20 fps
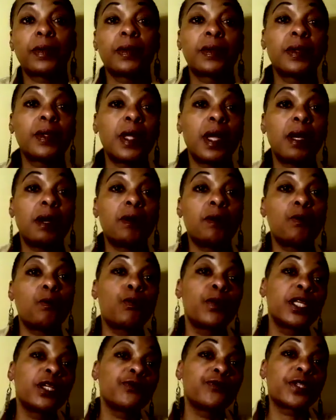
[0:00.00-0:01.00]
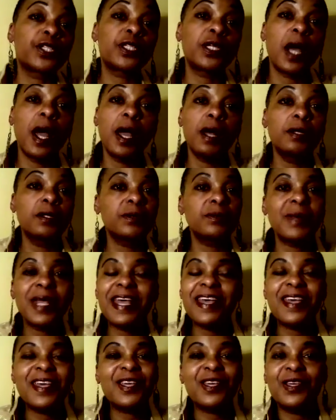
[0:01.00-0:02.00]
Now, when you're a child,
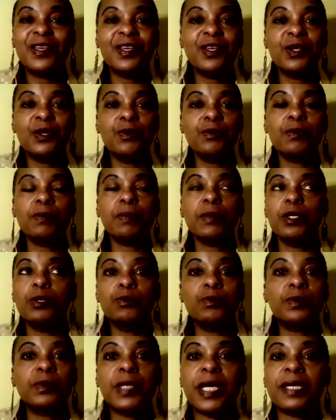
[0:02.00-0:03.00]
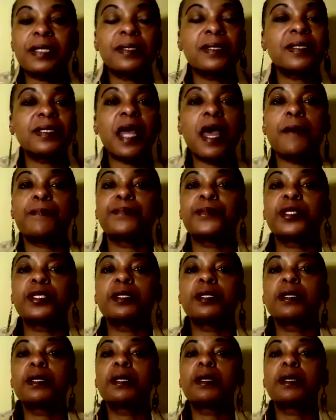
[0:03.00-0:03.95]
you accept